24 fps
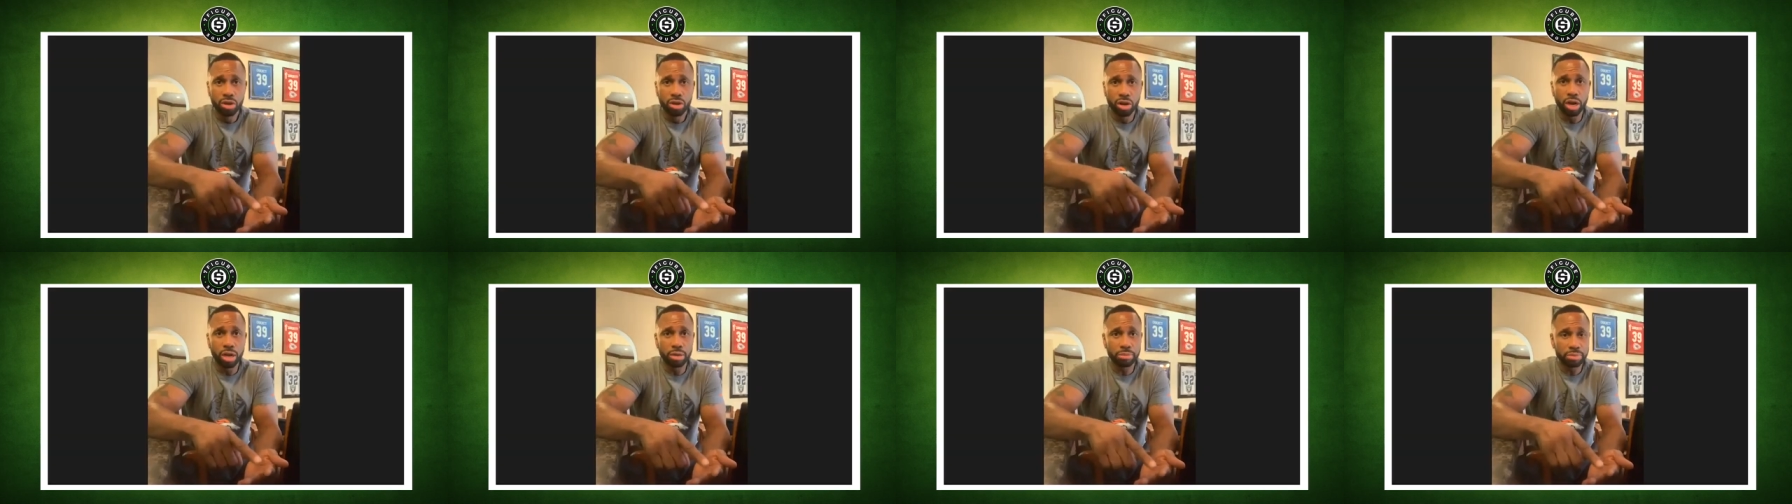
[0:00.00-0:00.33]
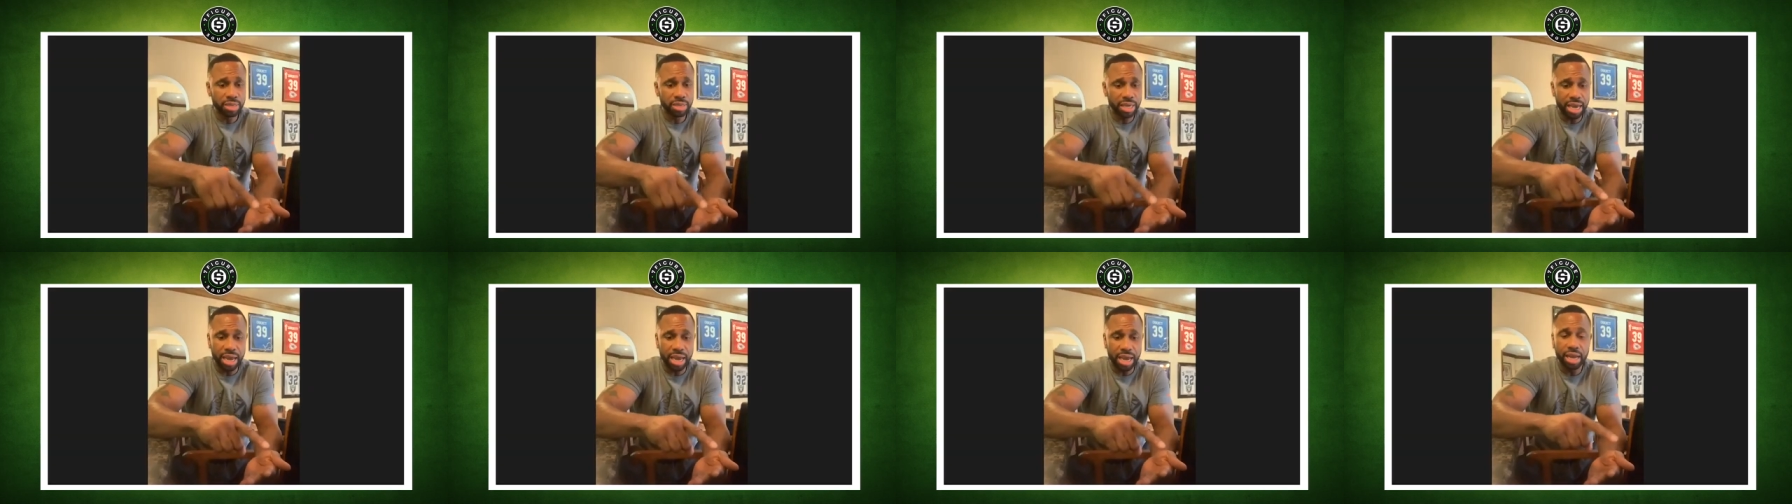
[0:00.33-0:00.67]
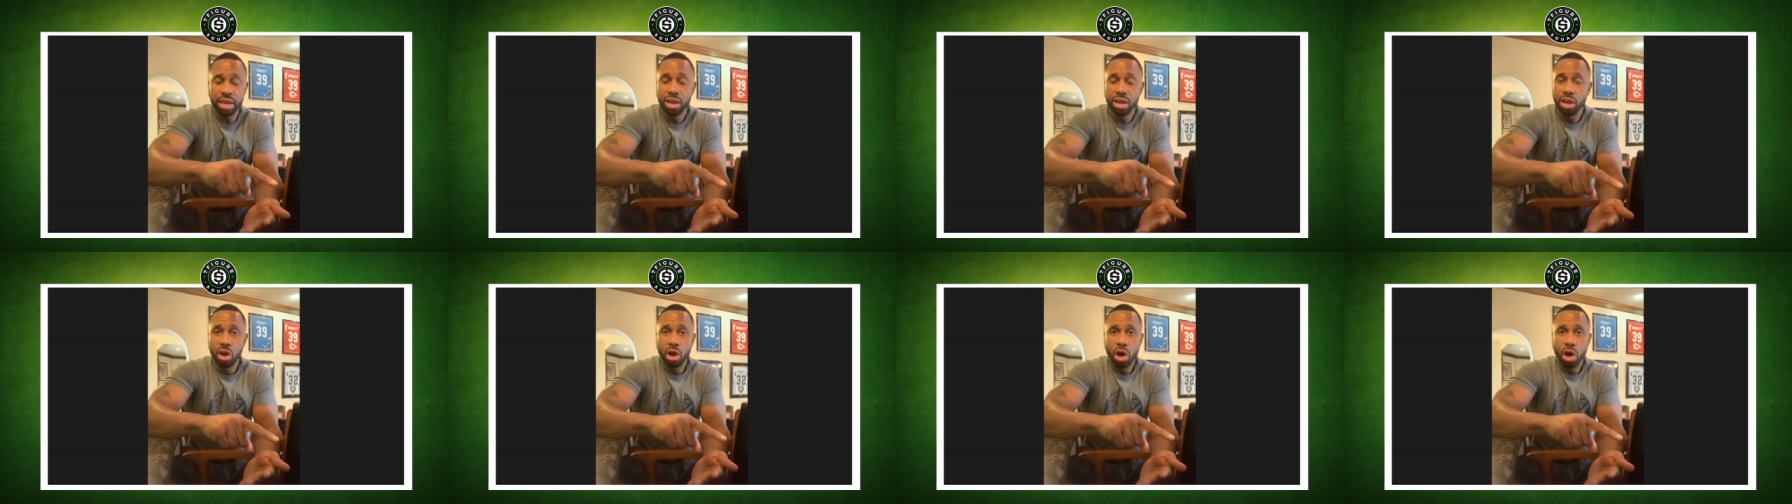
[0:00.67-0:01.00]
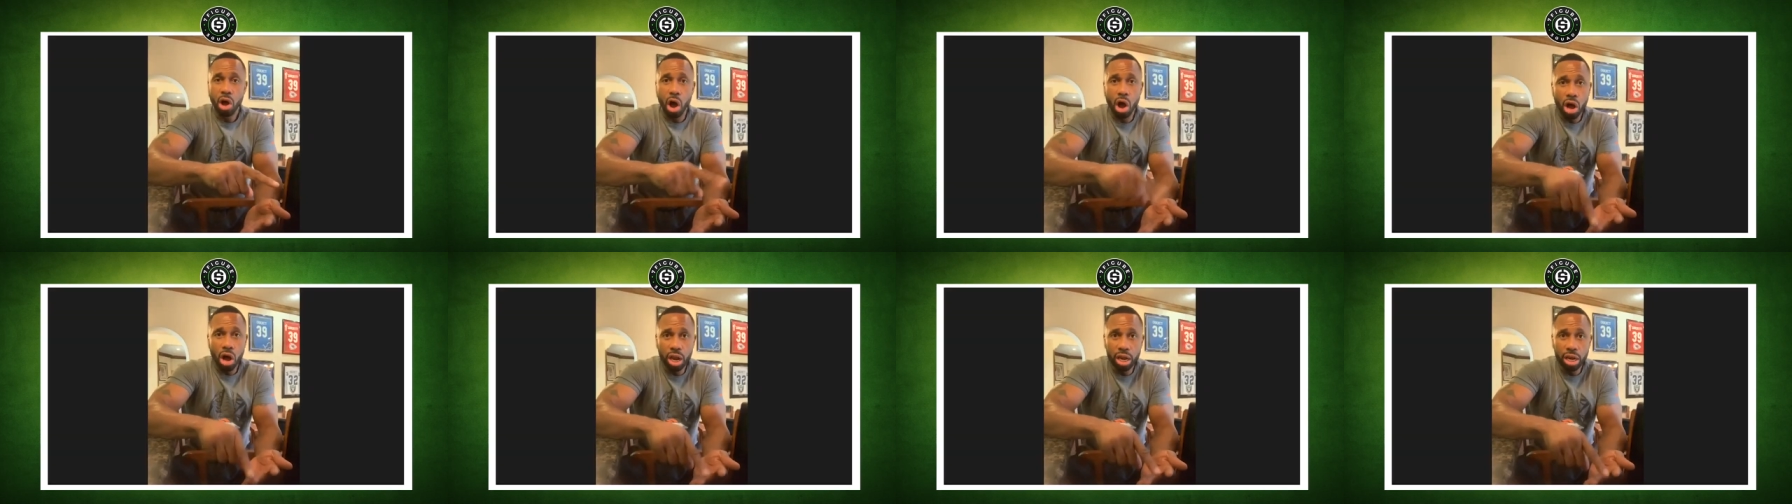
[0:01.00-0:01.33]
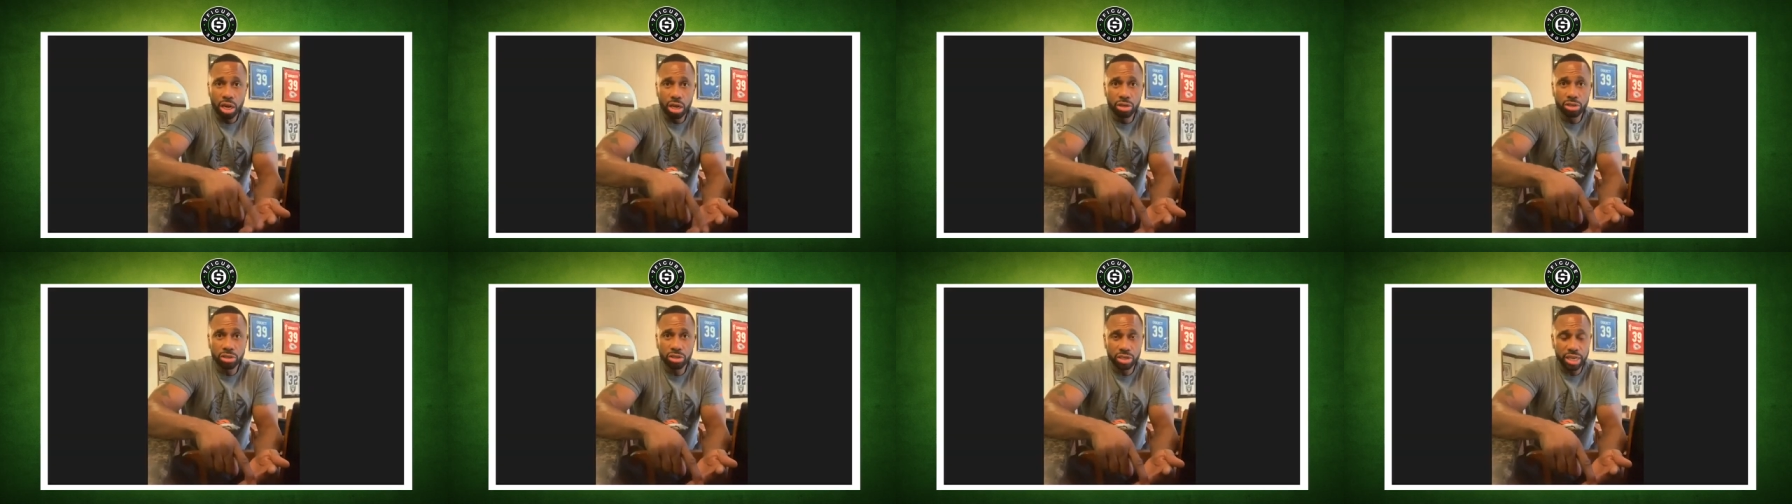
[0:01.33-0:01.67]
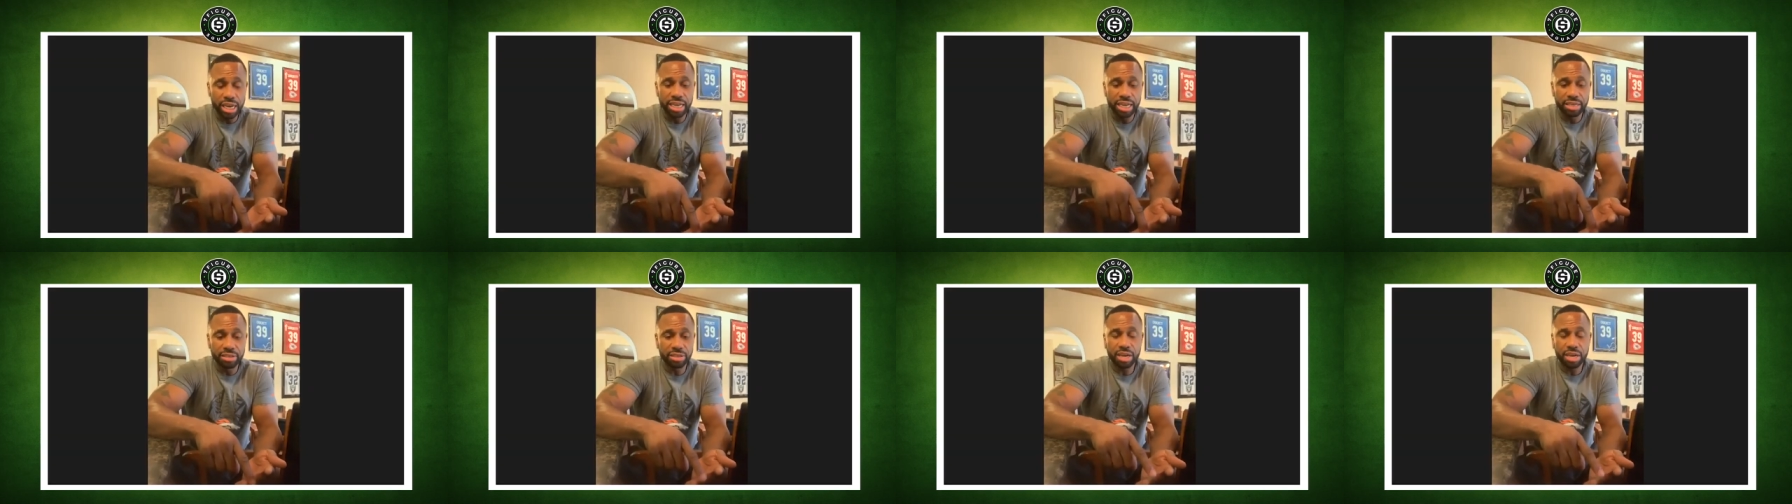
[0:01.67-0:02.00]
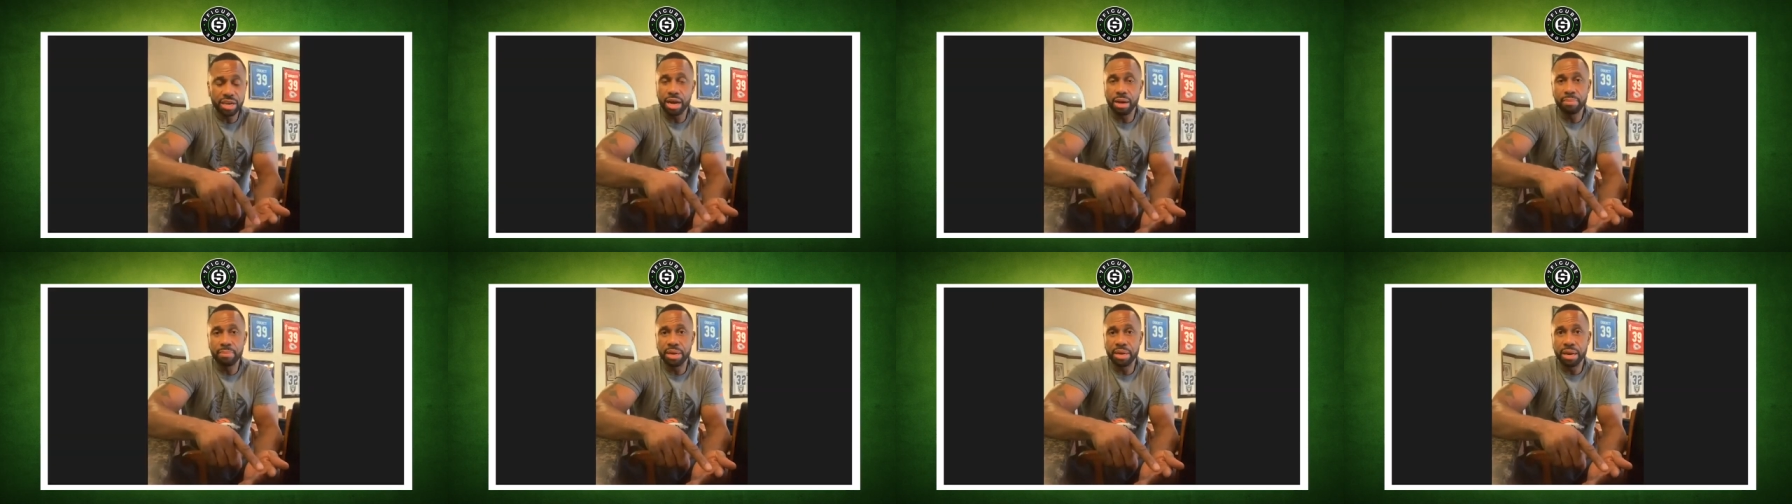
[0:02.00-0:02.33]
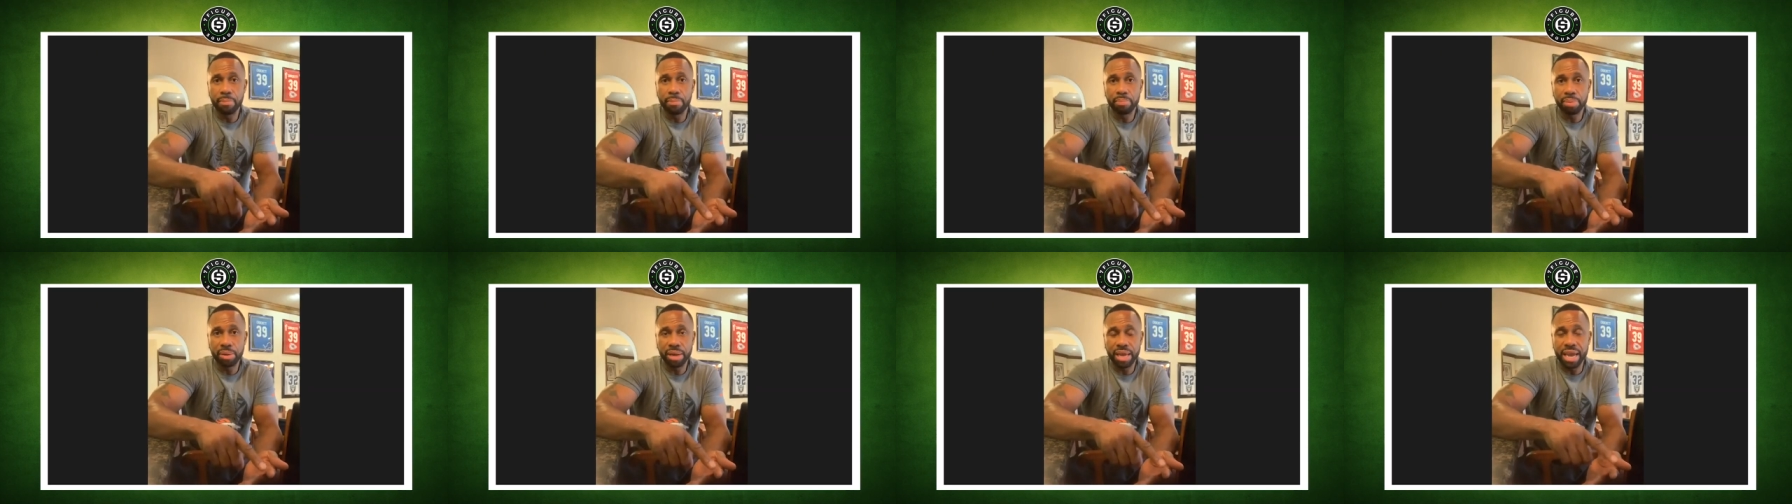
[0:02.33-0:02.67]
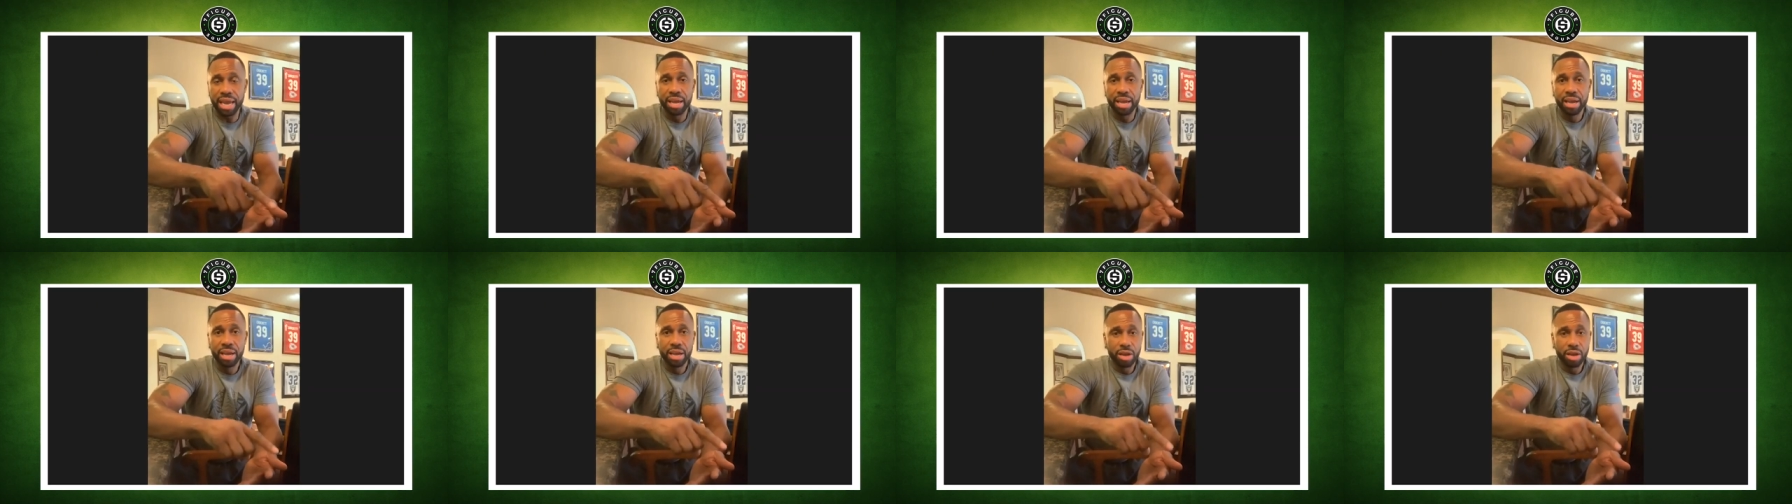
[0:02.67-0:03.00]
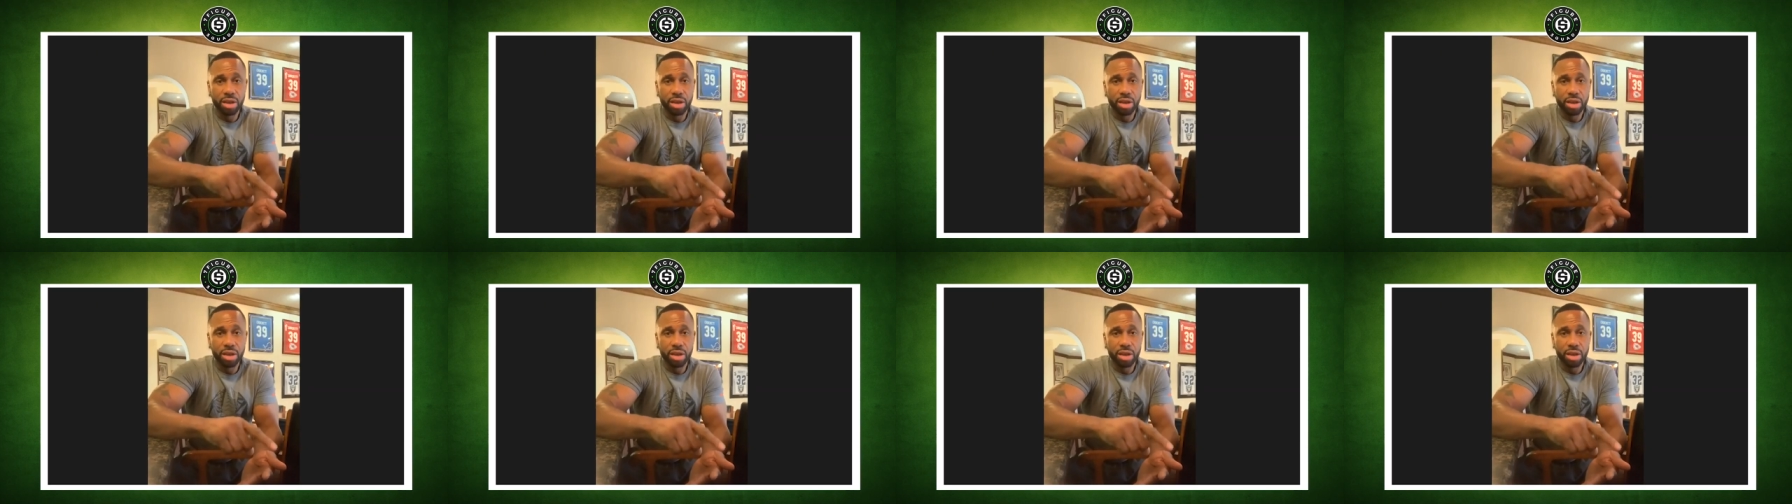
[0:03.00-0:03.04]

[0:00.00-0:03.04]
You know what I'm saying? All those things come into play.